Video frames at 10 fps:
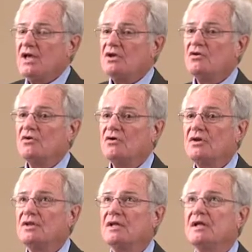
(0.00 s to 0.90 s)

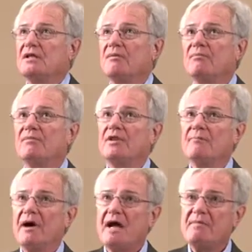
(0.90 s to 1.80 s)
The
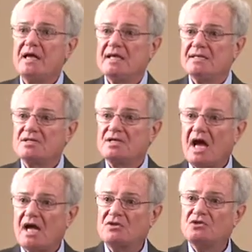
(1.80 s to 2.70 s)
mama is
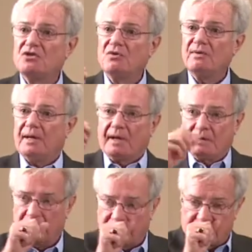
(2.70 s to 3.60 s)
not doing,
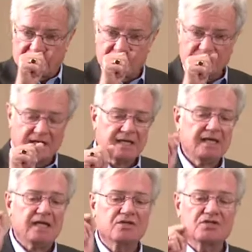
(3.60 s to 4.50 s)
excuse me,
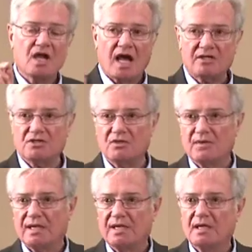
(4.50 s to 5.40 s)
is not
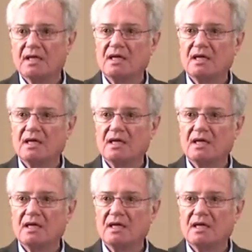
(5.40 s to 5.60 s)
doing